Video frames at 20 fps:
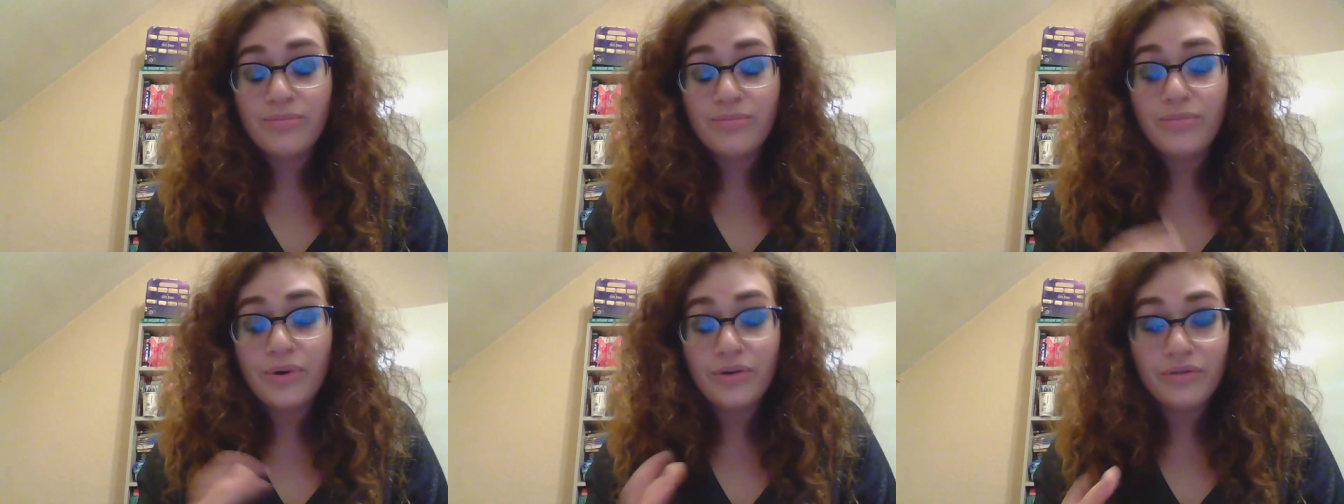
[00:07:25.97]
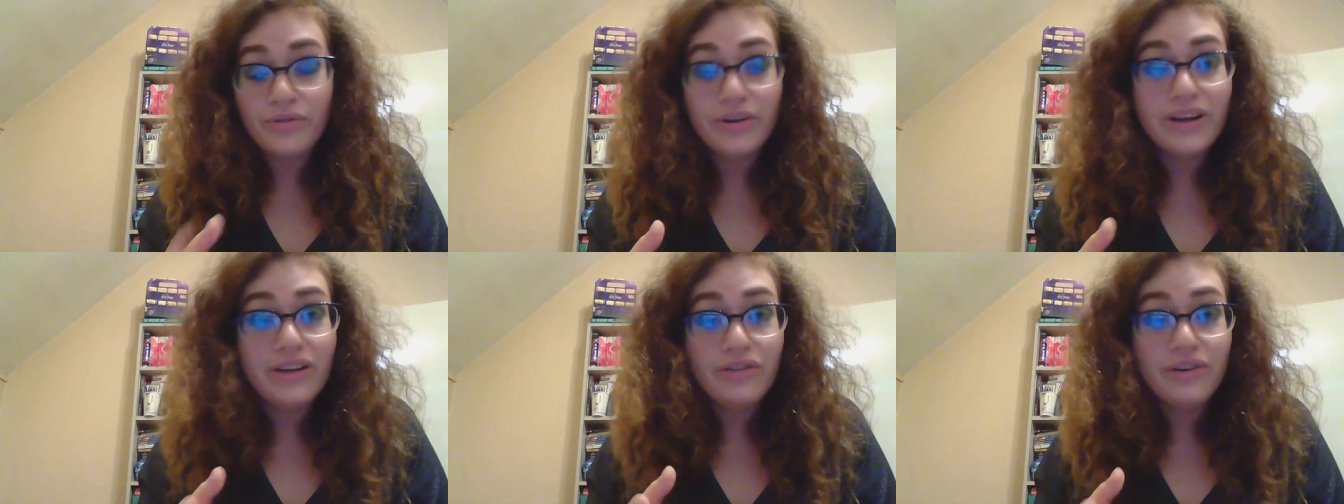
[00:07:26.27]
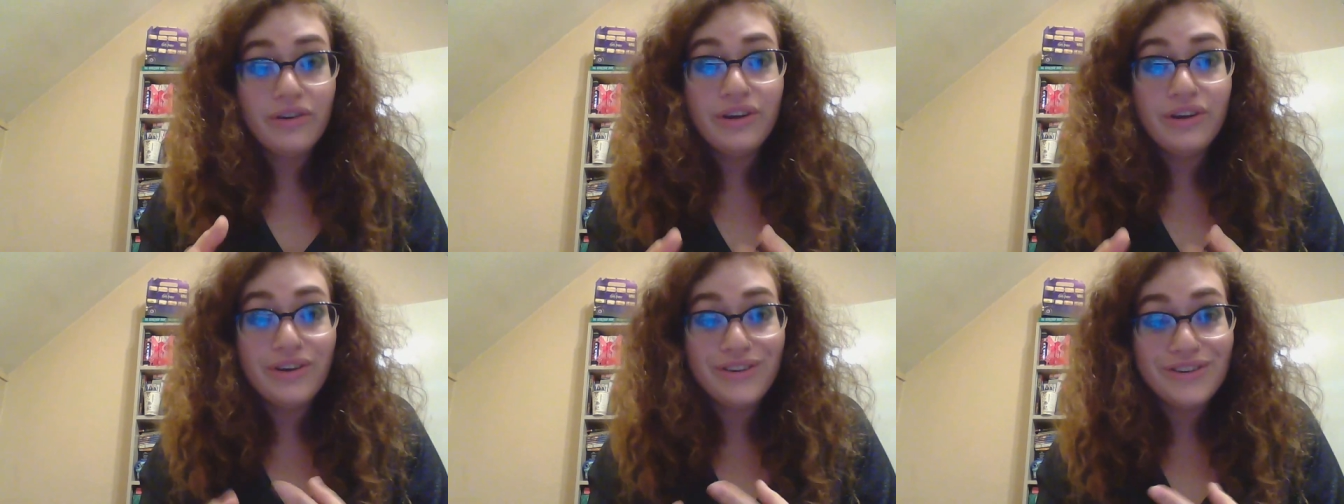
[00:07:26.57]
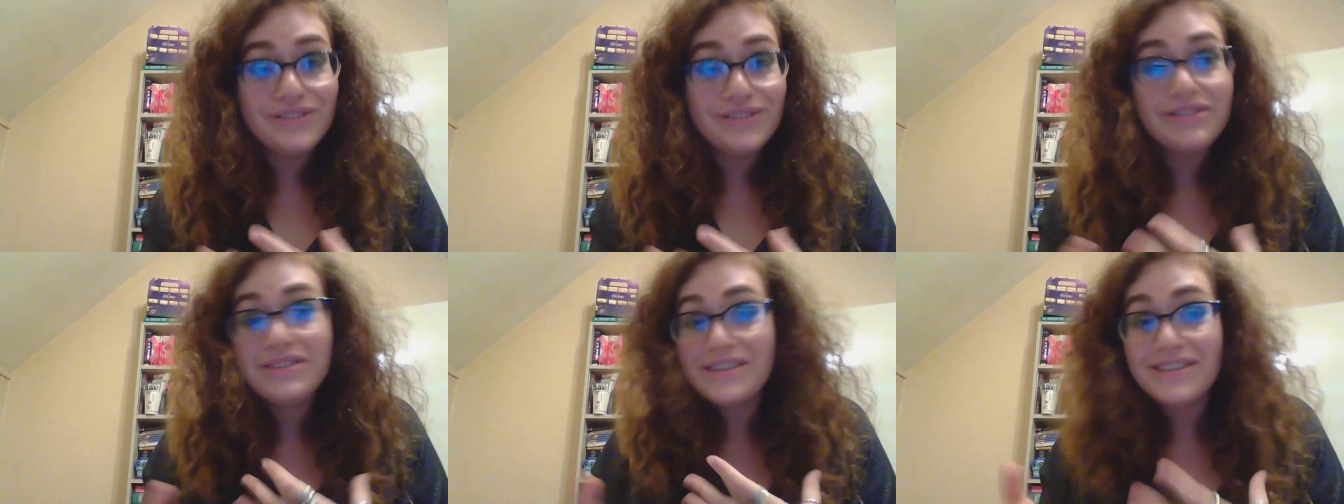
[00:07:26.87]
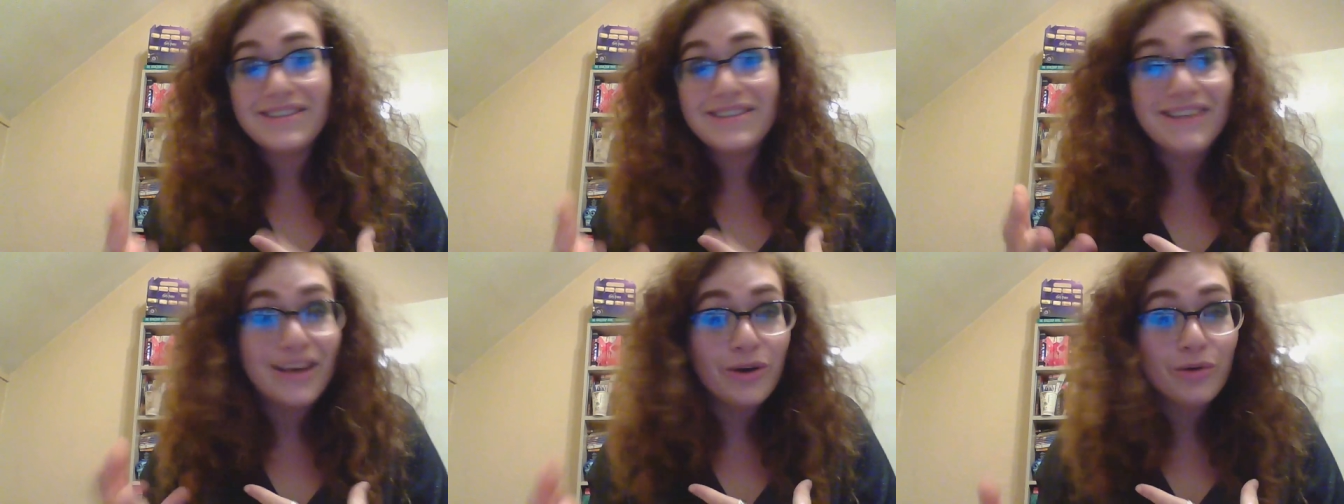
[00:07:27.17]
but really, really good to
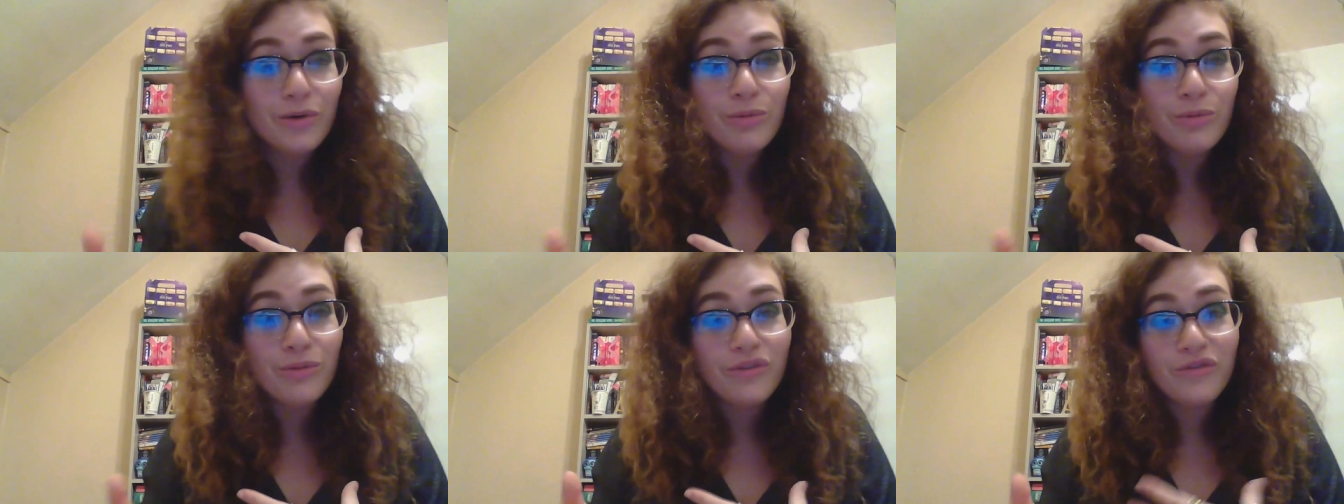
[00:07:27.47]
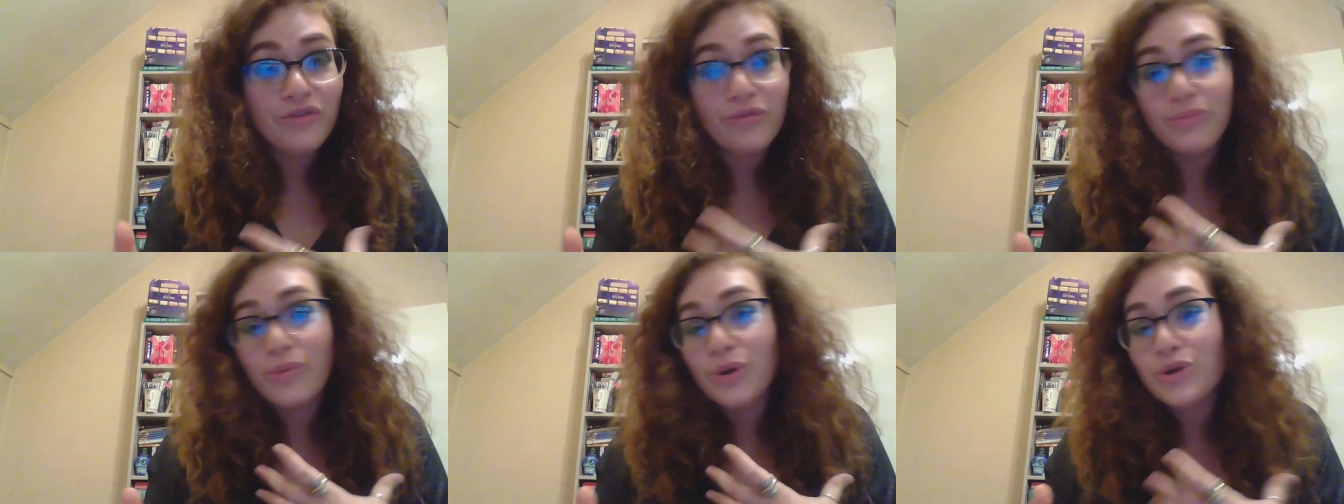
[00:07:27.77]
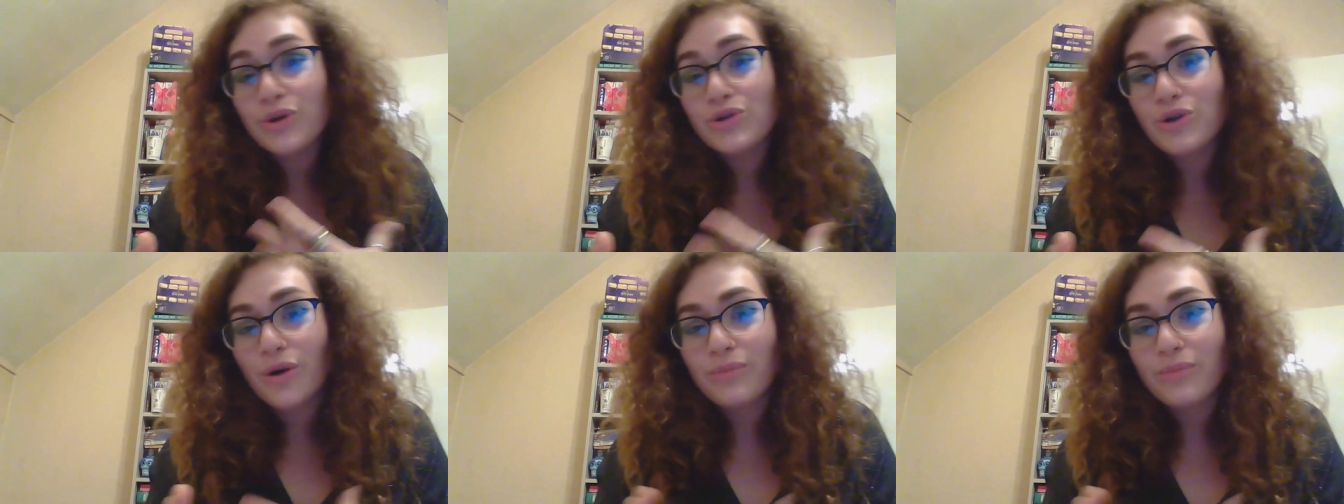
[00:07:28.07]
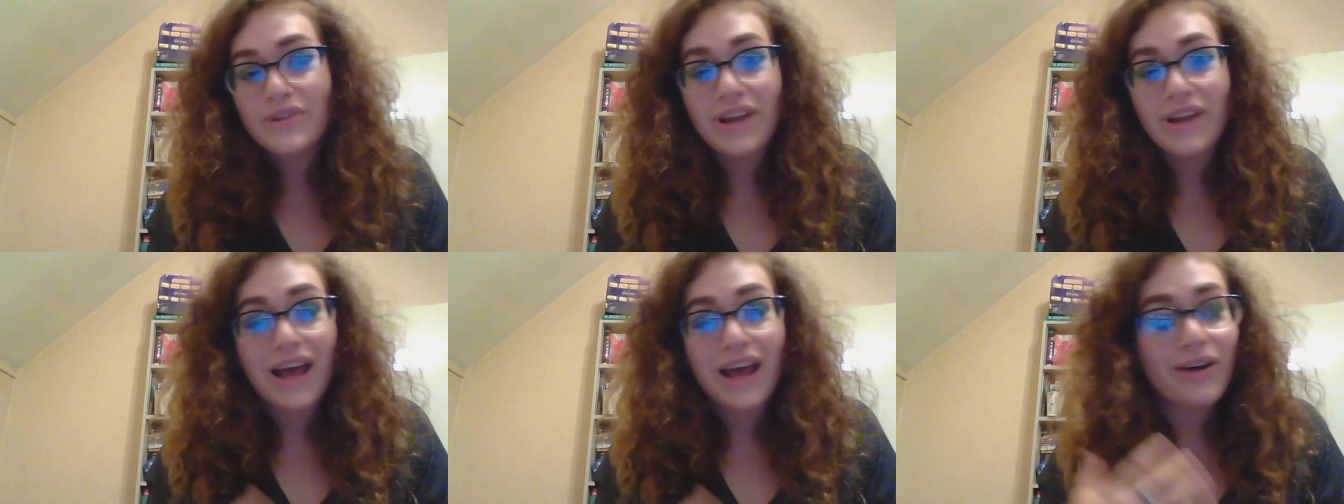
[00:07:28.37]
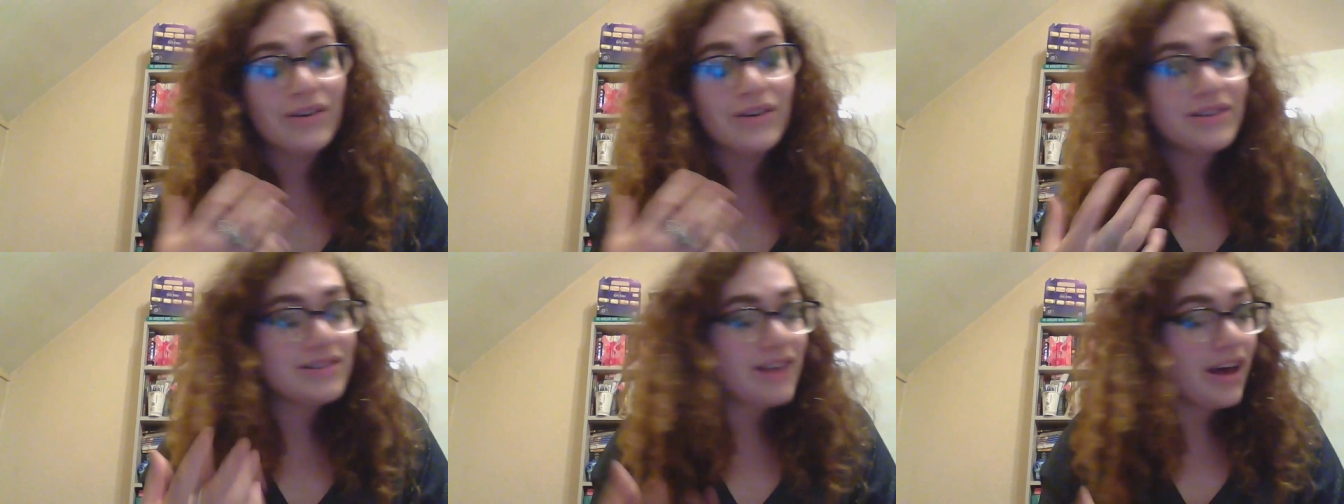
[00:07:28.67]
see all the different bookshops and
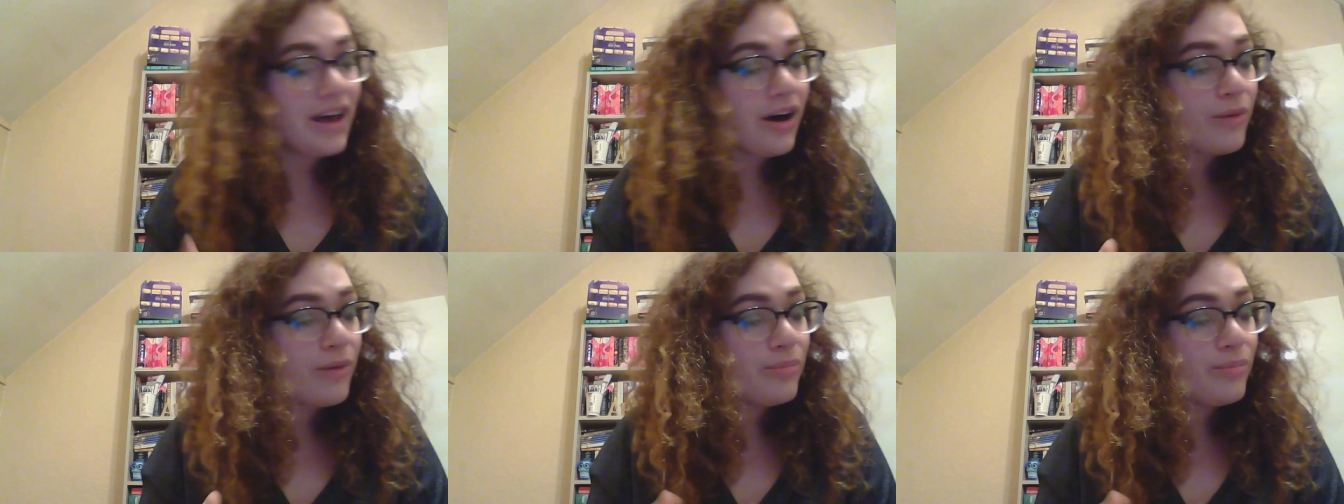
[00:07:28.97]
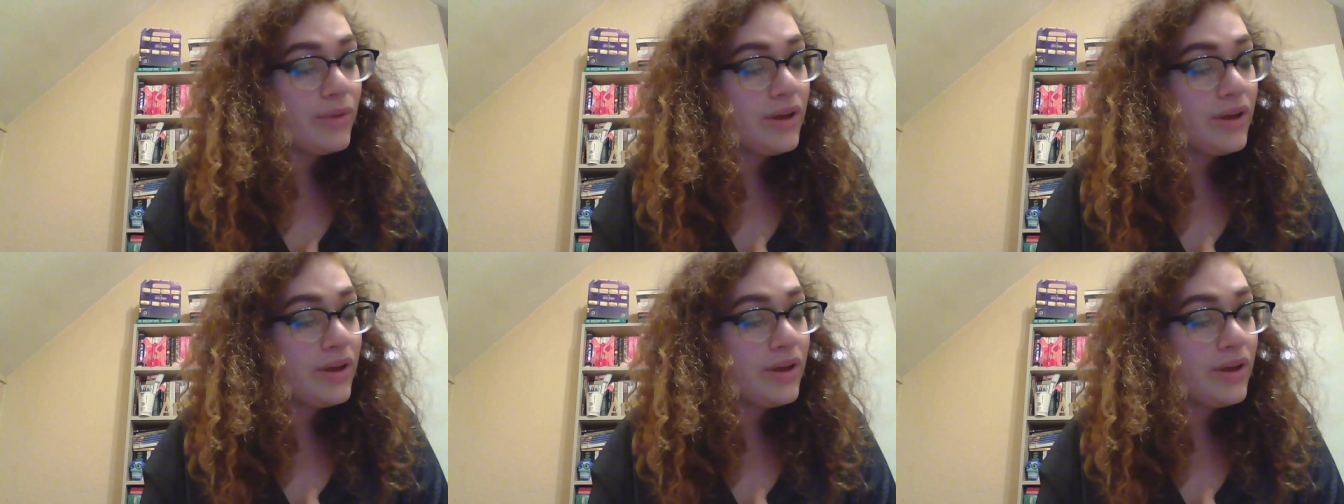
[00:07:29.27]
how it's set up.